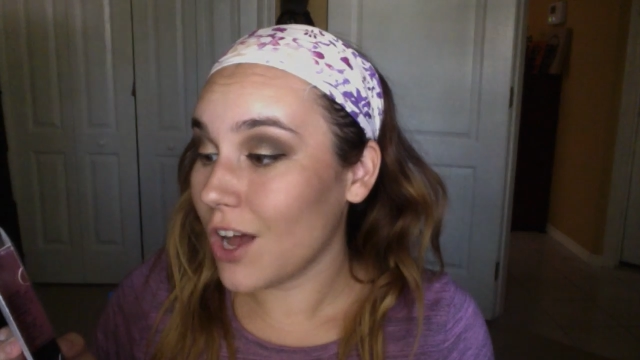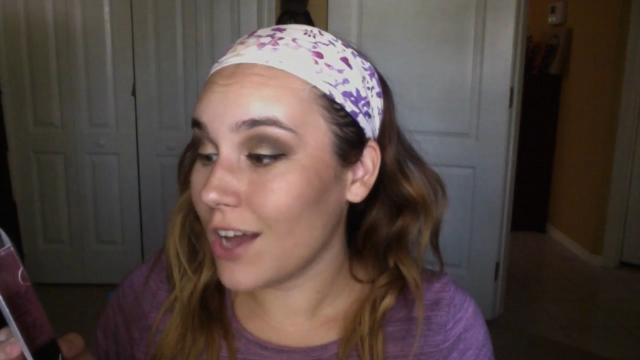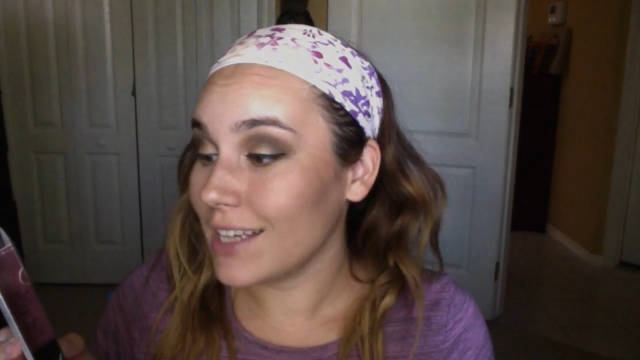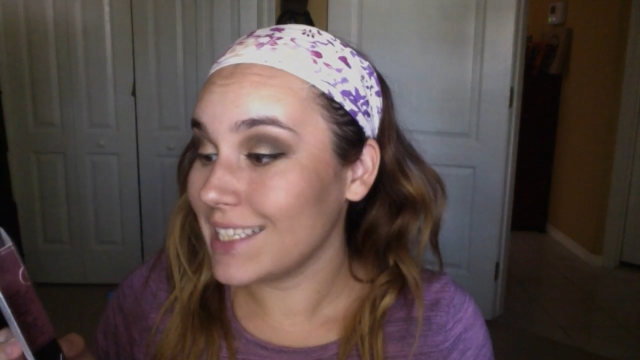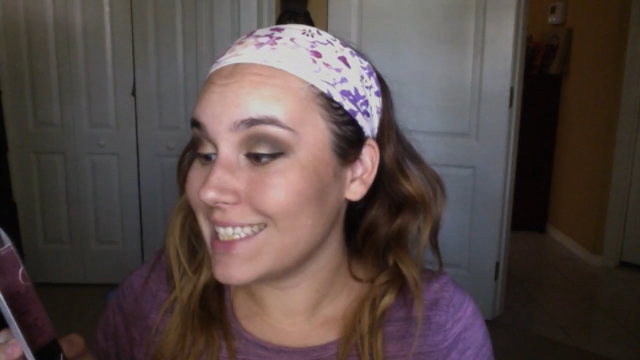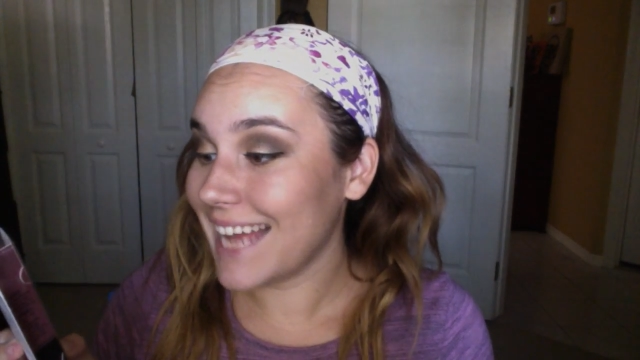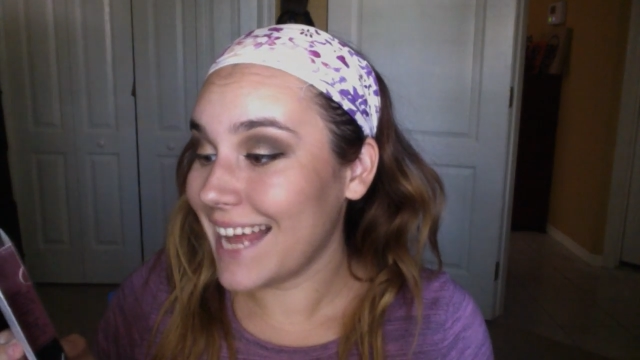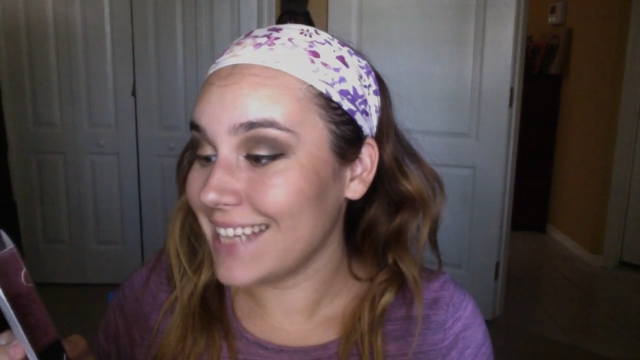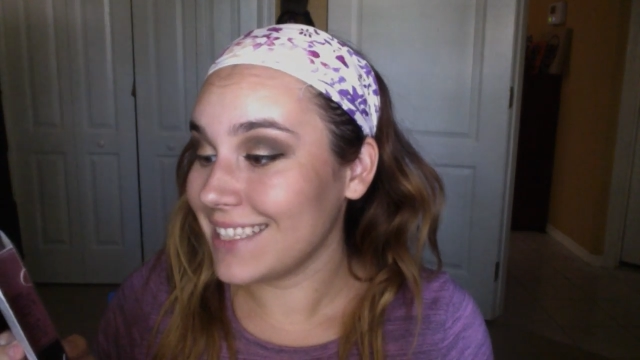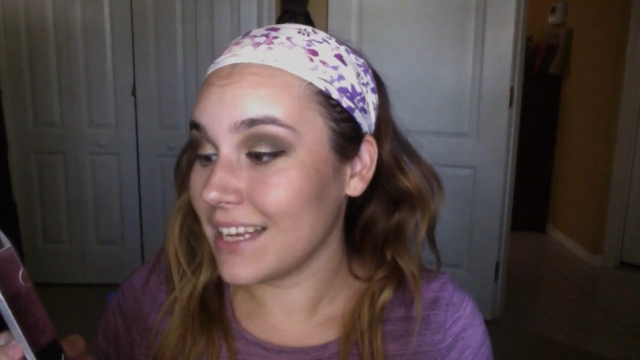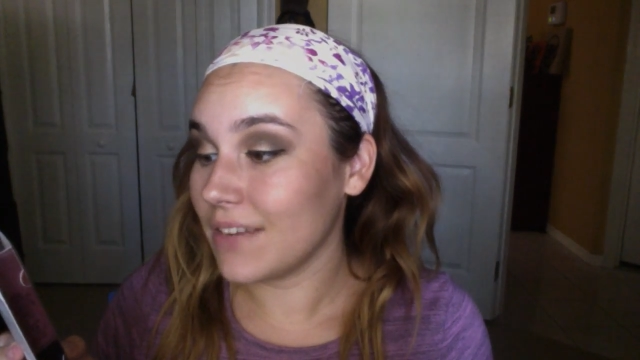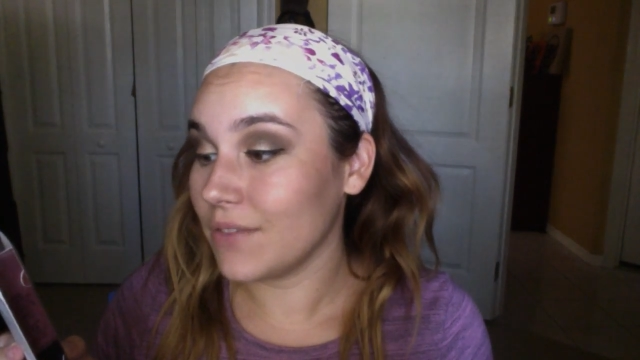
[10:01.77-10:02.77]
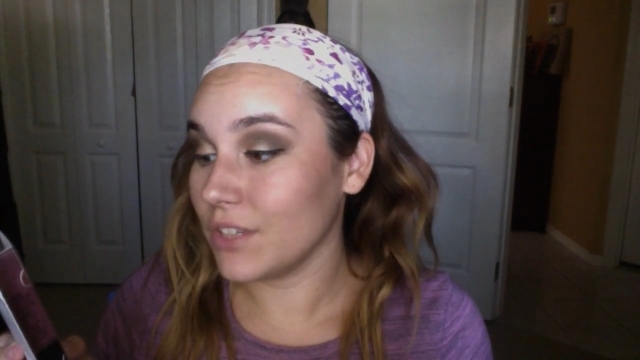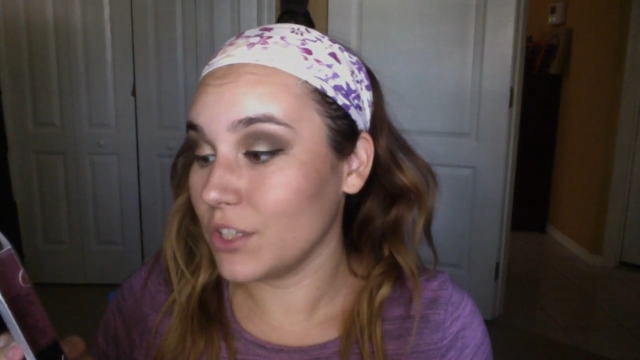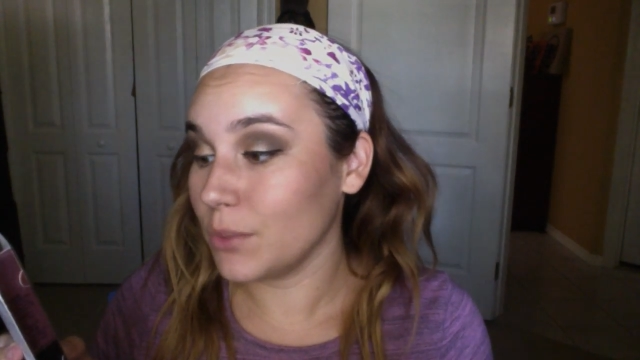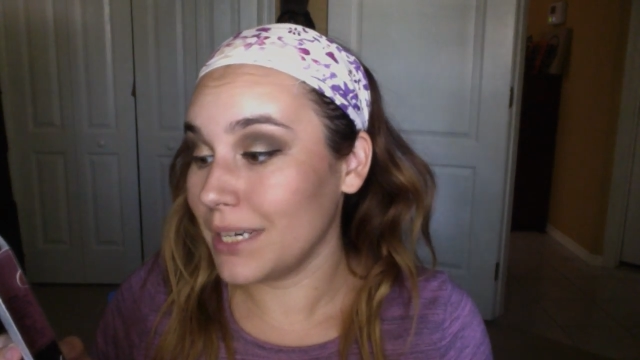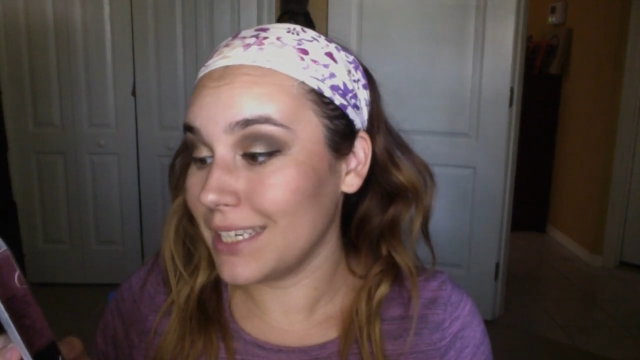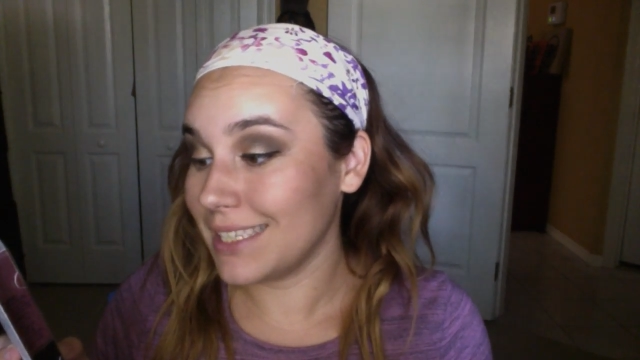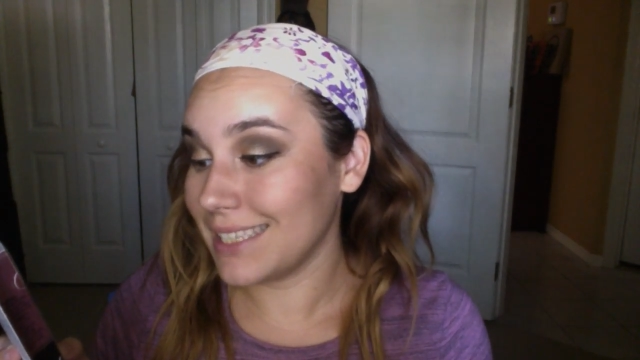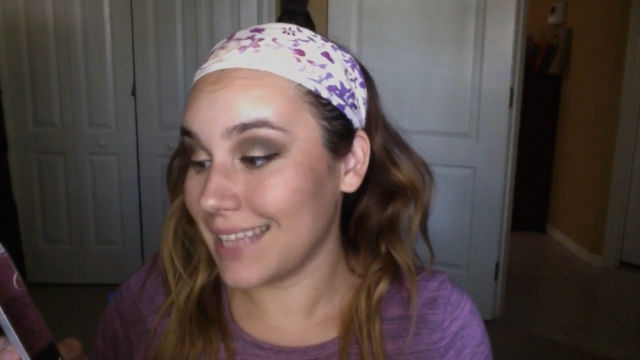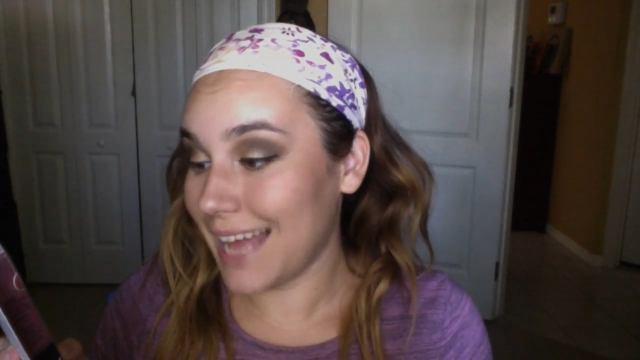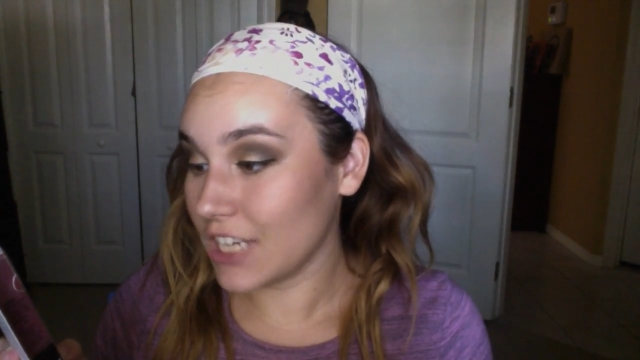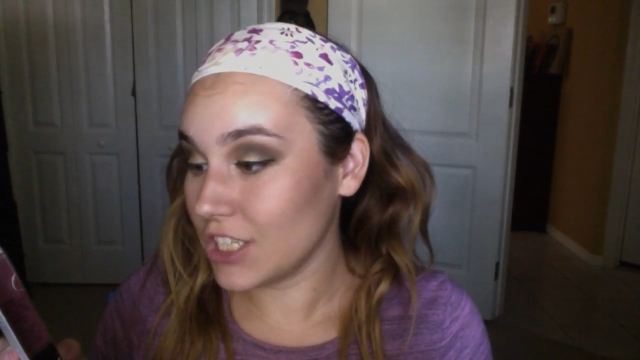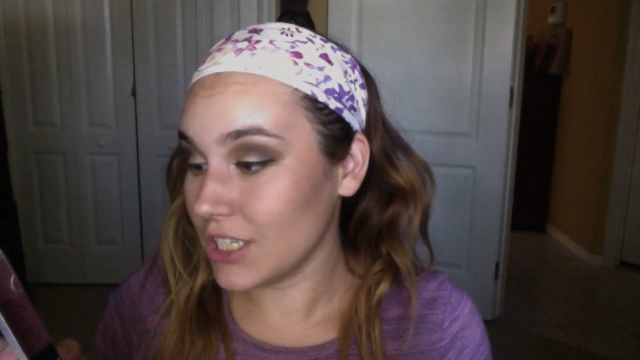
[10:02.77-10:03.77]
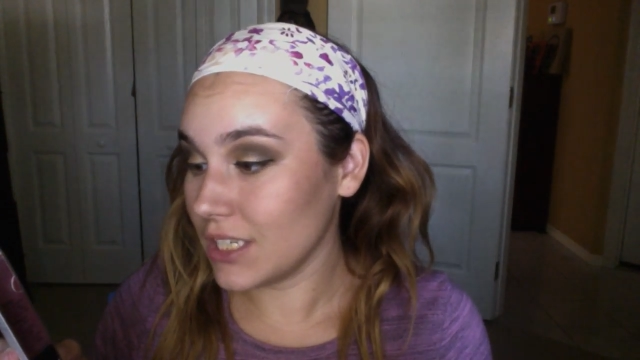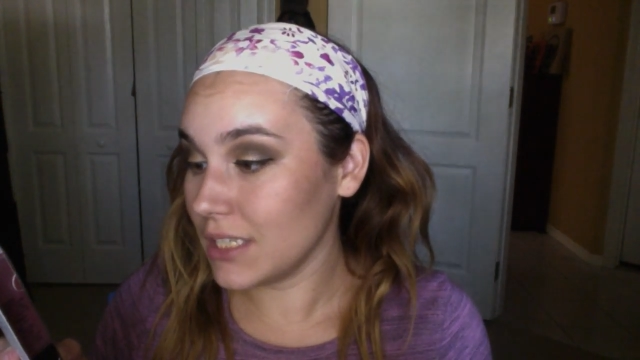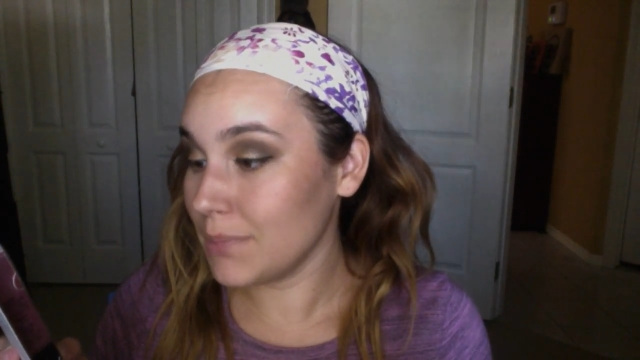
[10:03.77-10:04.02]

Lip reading: intense and voluminous lashes,